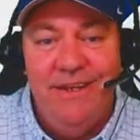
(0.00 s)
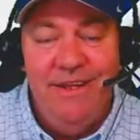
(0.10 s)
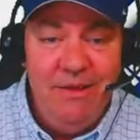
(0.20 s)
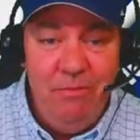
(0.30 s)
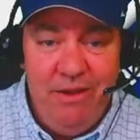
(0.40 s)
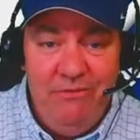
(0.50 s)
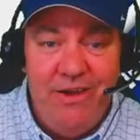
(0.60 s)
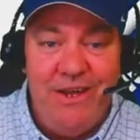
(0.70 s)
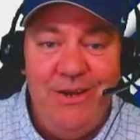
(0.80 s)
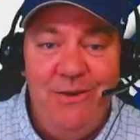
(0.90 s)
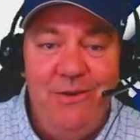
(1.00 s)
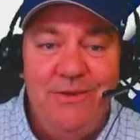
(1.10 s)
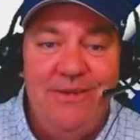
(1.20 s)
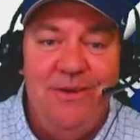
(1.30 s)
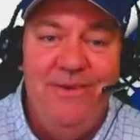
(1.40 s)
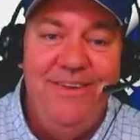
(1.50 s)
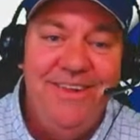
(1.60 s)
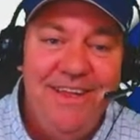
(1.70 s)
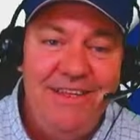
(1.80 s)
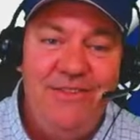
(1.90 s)
It's a big fucking nose, so
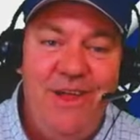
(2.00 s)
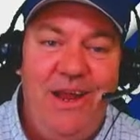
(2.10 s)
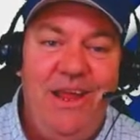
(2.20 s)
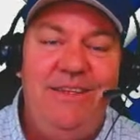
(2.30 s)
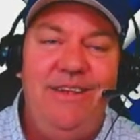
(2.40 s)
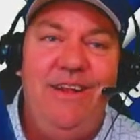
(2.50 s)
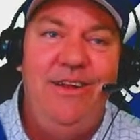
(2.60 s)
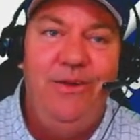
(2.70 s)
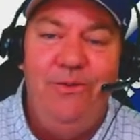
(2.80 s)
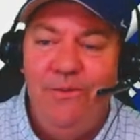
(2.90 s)
it's a lot of itching to do.